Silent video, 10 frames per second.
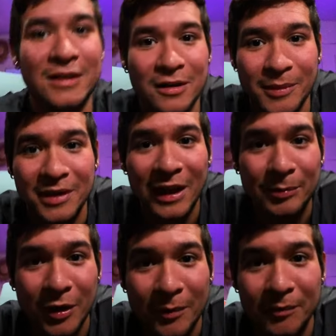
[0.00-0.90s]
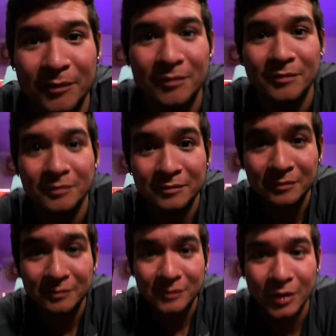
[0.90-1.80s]
stick it on my laptop.
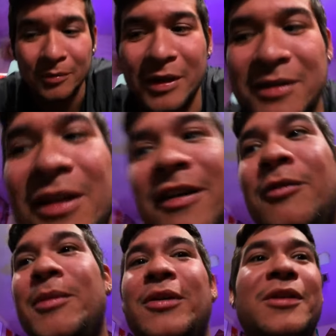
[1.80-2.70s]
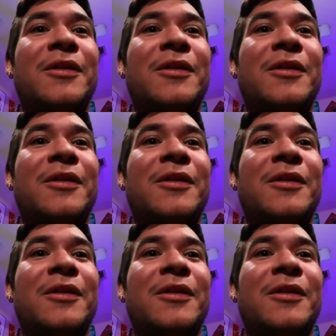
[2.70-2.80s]
Nope, that's not even metal